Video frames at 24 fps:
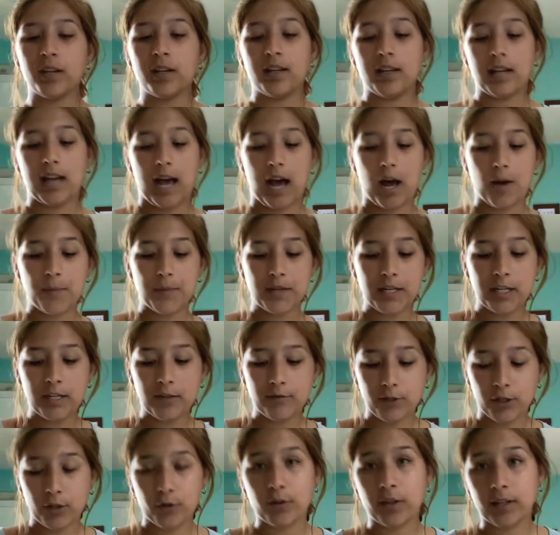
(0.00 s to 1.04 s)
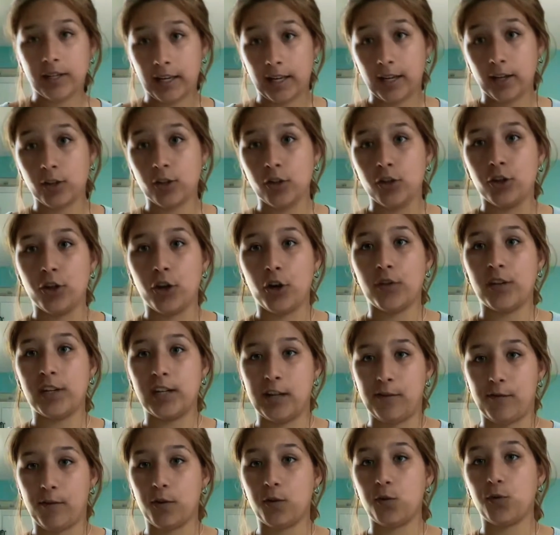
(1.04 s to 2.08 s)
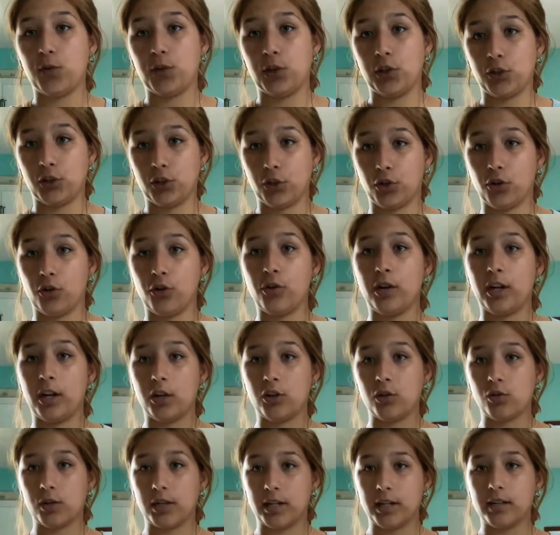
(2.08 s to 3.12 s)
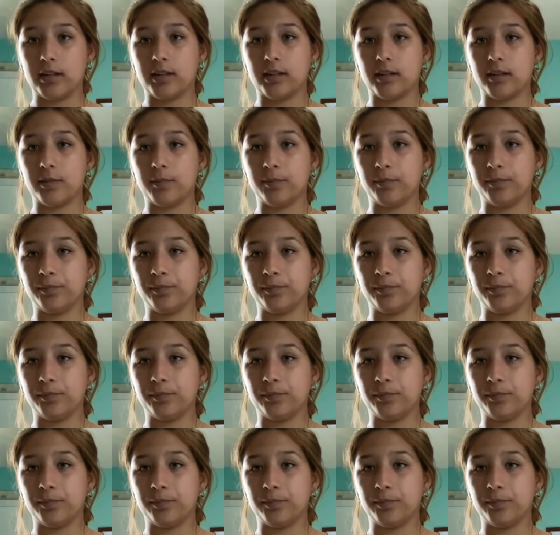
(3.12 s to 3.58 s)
How many of you, again, know the difference between a turtle and a tortoise?